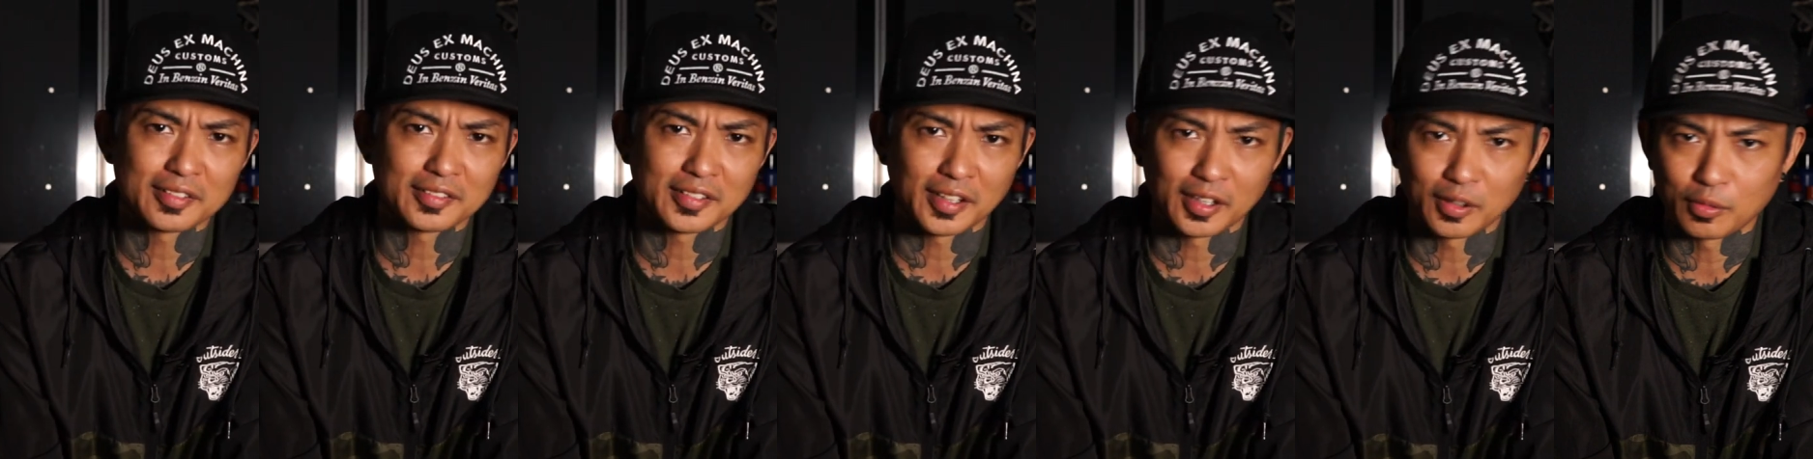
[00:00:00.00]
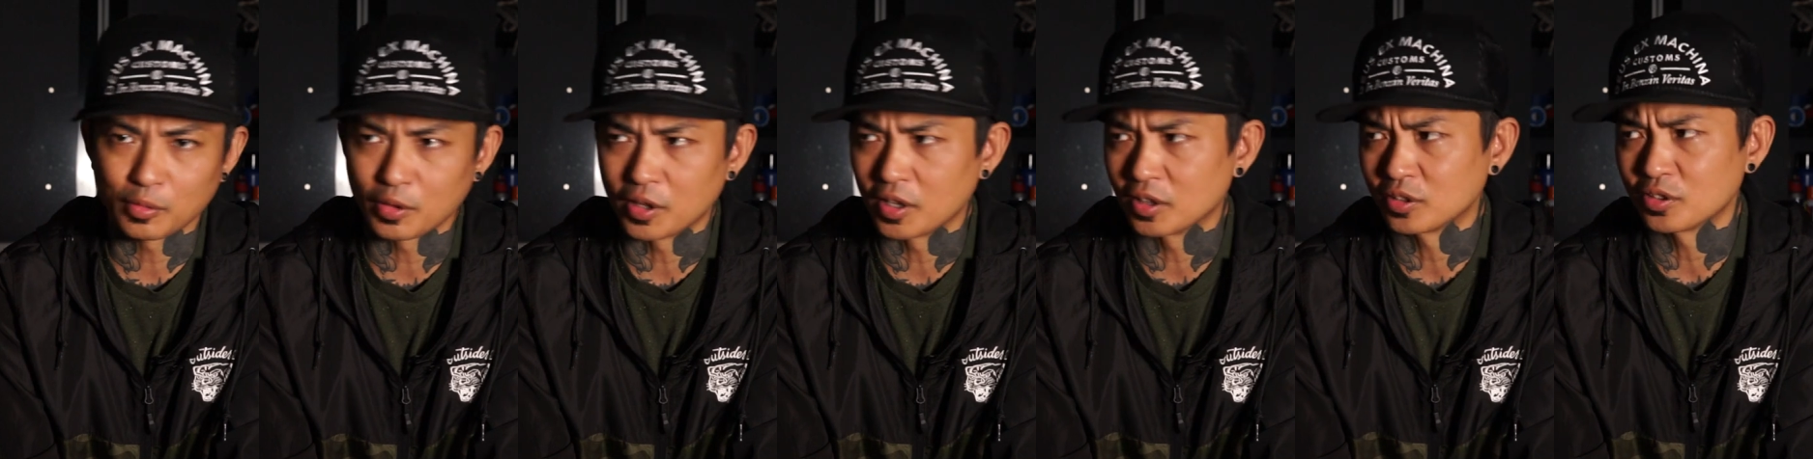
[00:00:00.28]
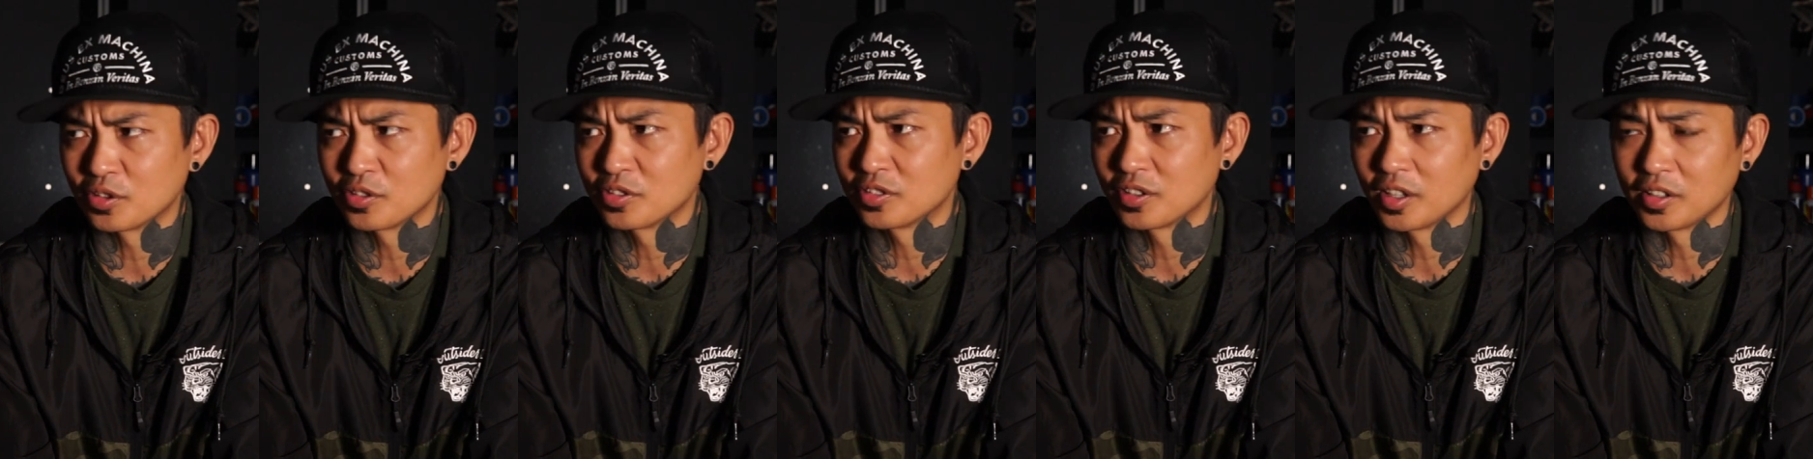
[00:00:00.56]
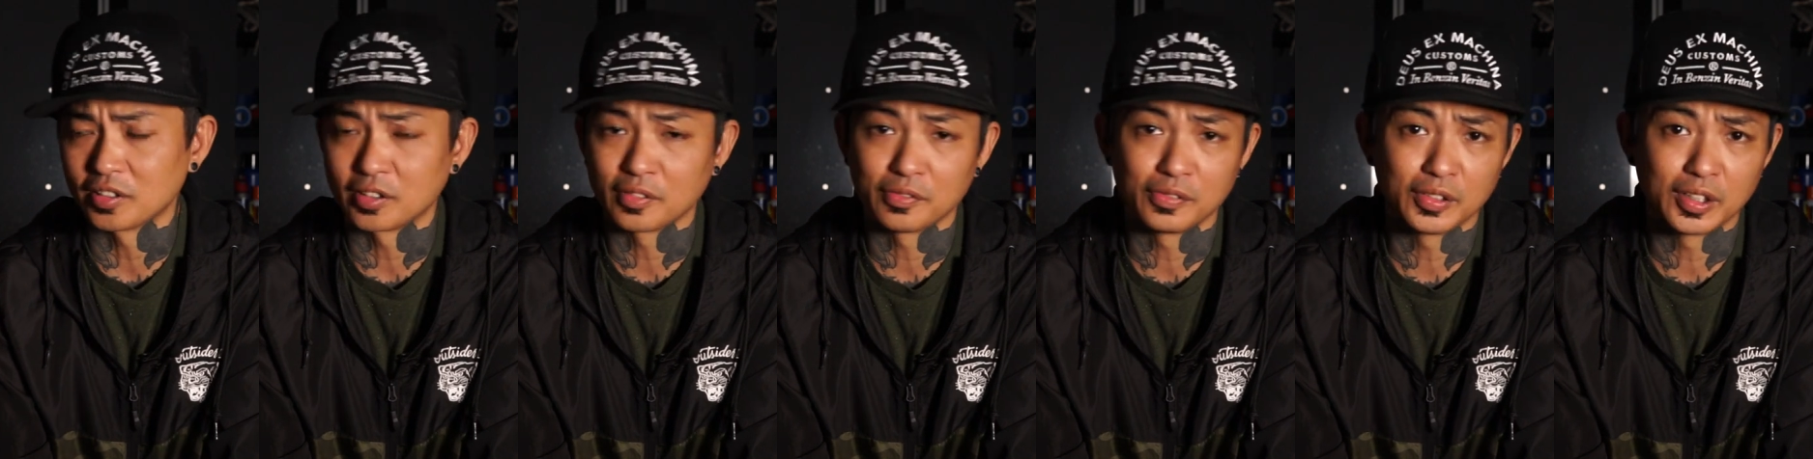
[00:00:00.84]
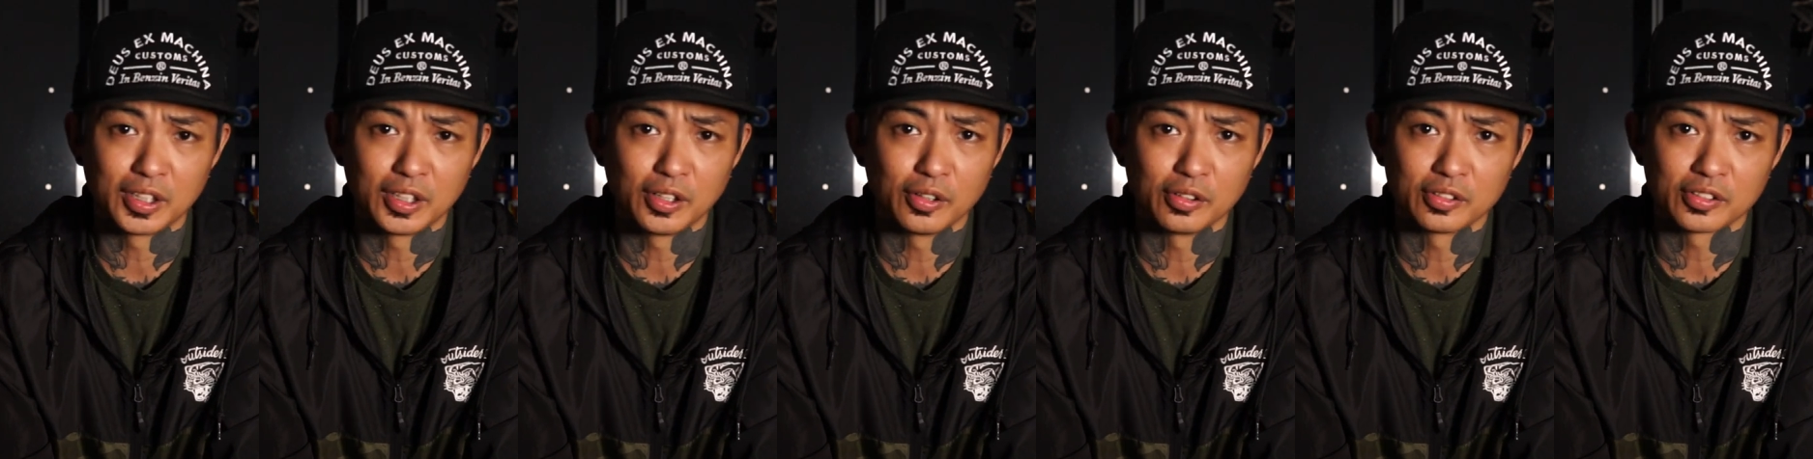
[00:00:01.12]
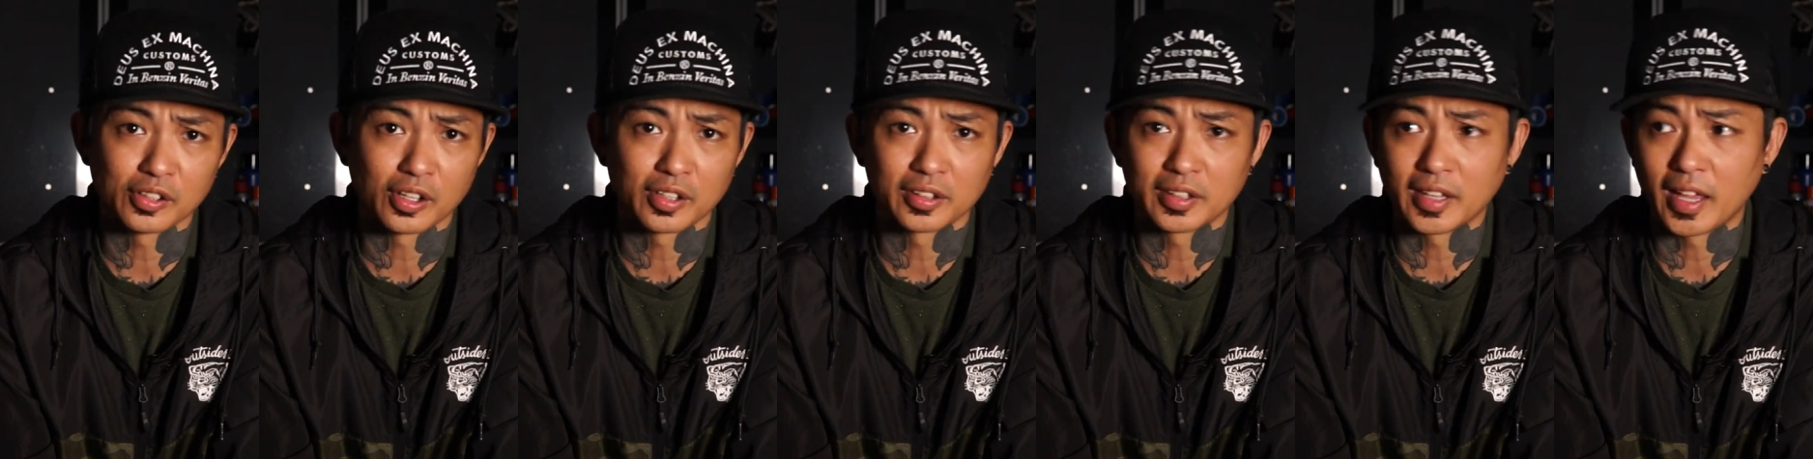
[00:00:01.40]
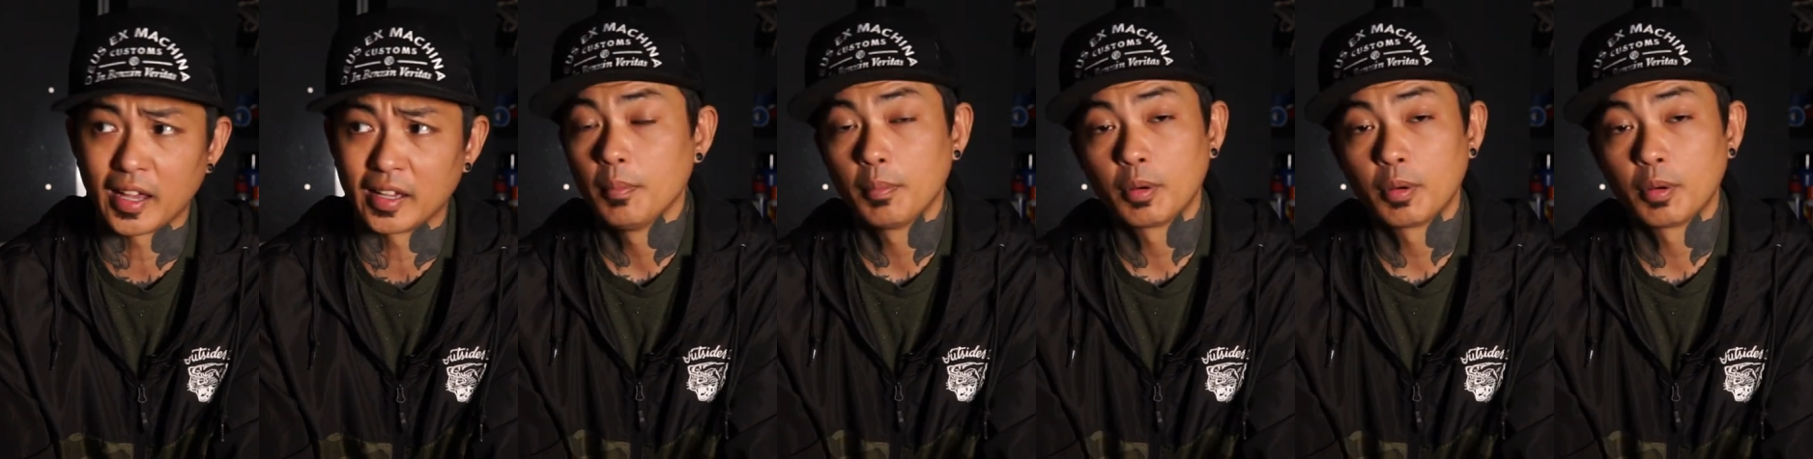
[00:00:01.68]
tank with it. There's tons of videos on that.